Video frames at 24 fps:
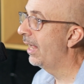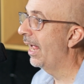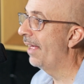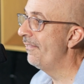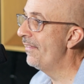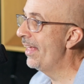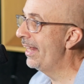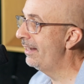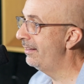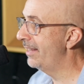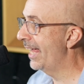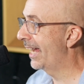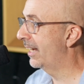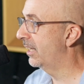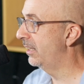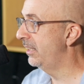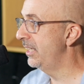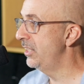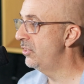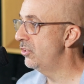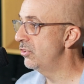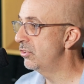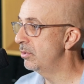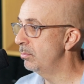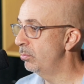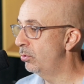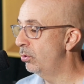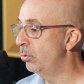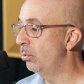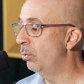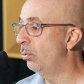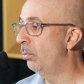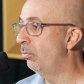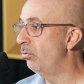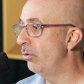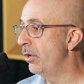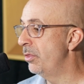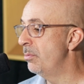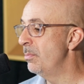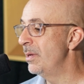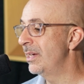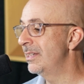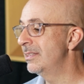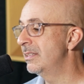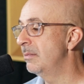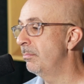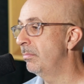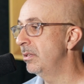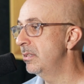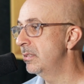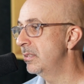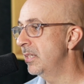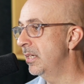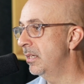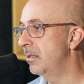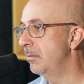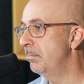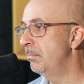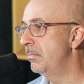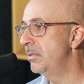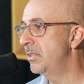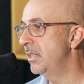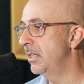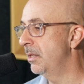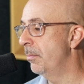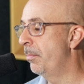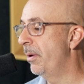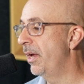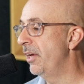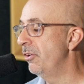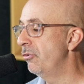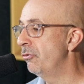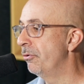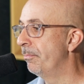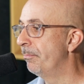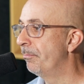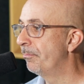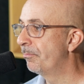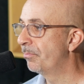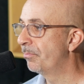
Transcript: And then that can lead to some cool rhythmic syncopation.